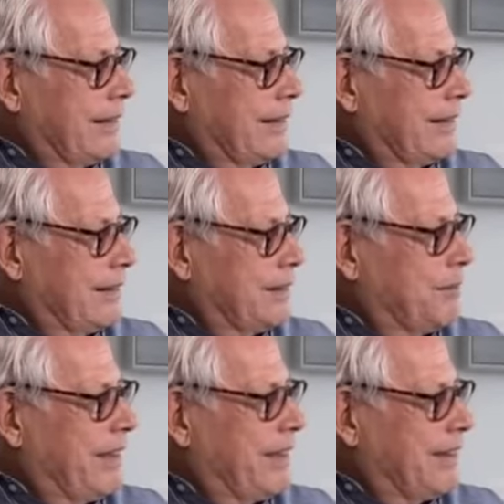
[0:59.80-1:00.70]
It
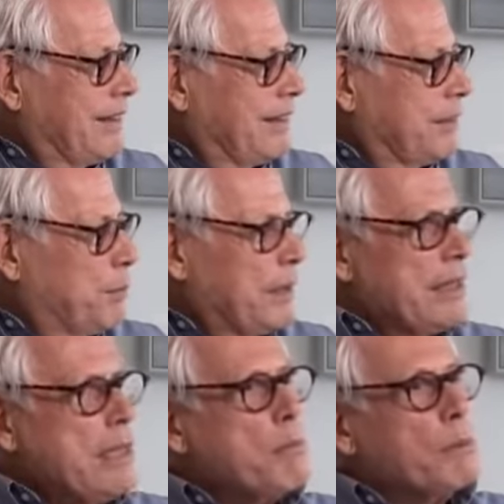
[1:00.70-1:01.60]
is when it is
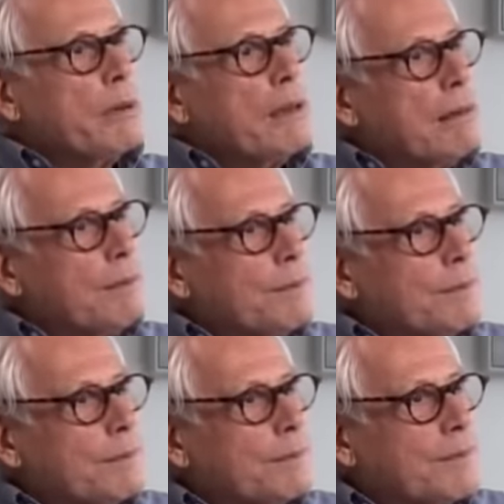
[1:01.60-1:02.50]
believable.
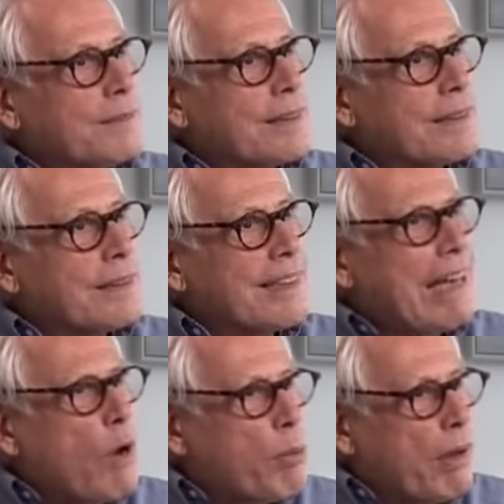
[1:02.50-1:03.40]

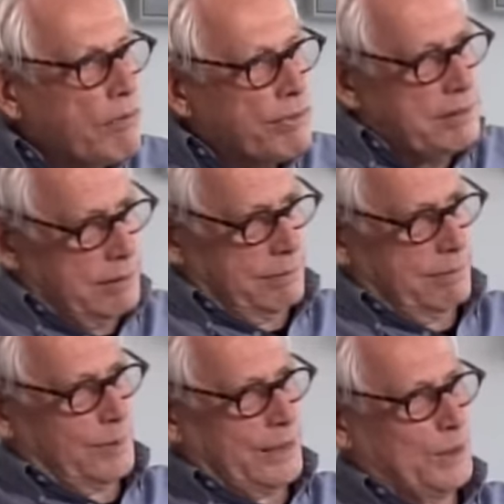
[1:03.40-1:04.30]
Glaubhaft
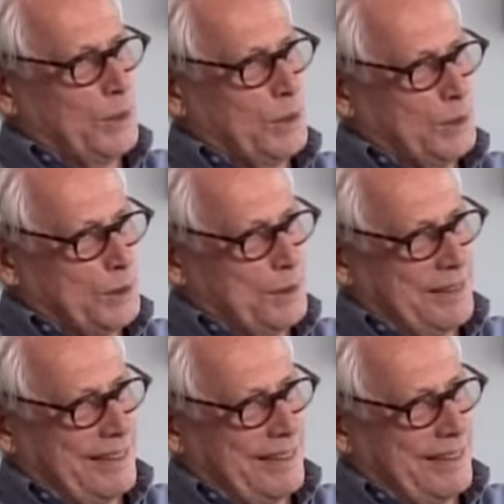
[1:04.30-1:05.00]
in Deutsch,